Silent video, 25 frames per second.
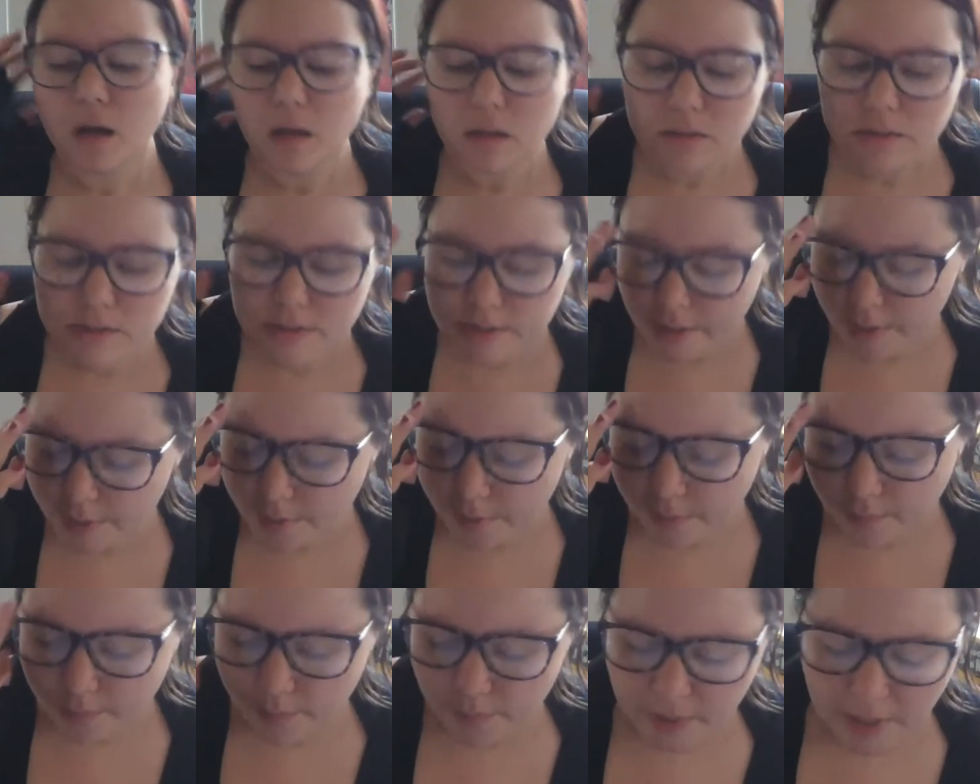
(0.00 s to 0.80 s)

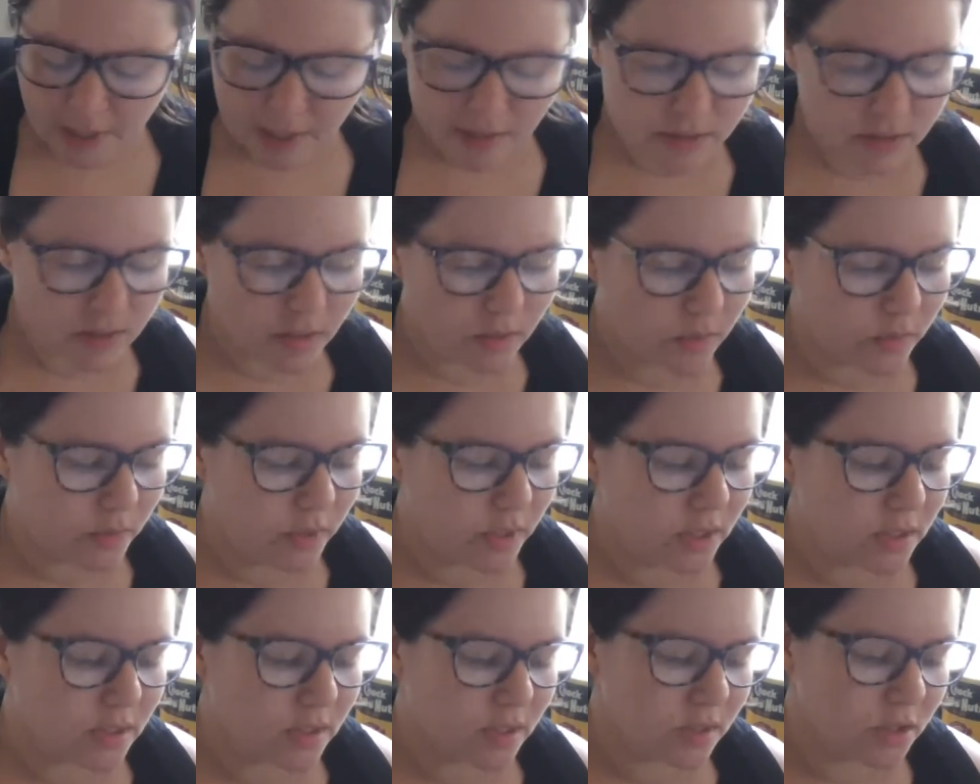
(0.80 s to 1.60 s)
So, yeah, so
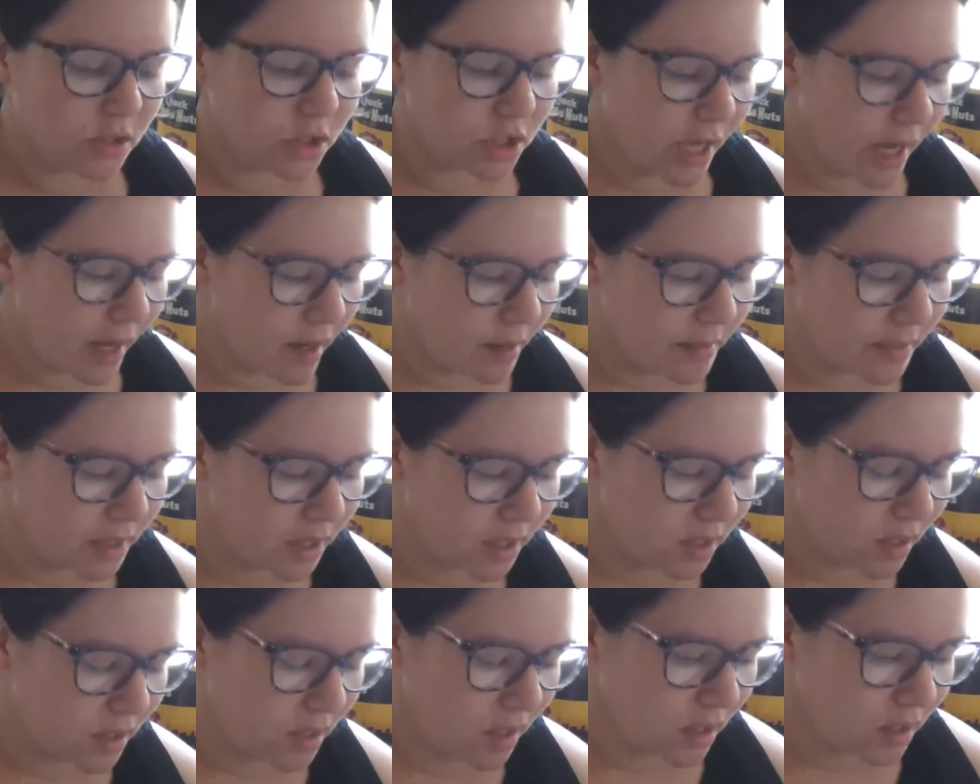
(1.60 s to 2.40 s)
he's a
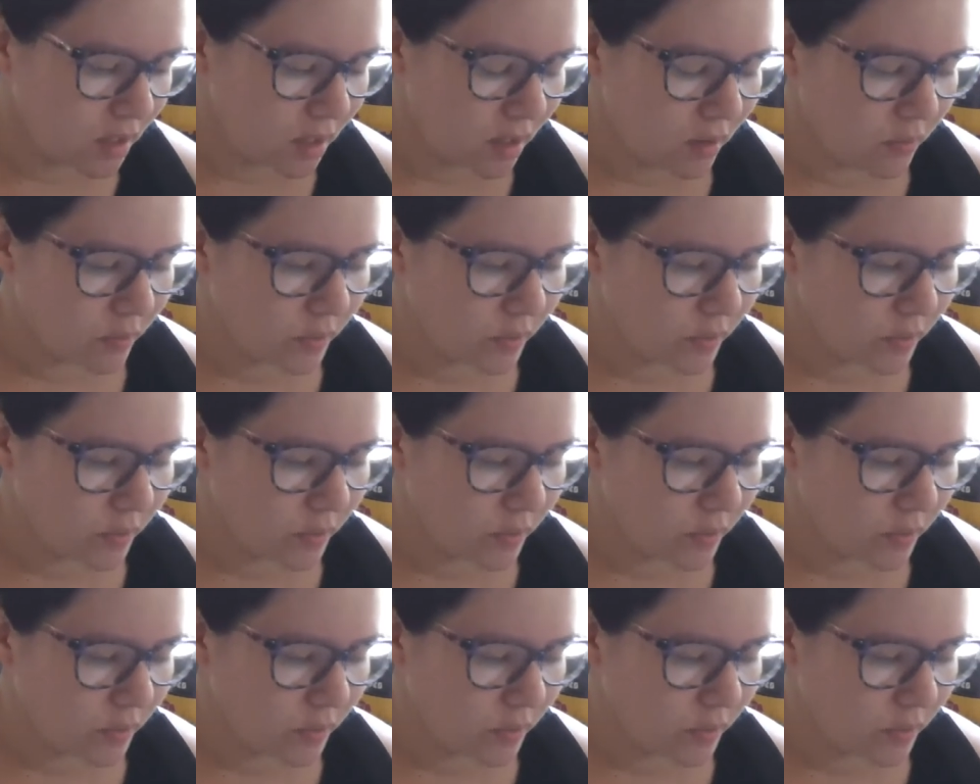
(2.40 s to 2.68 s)
shaman, and he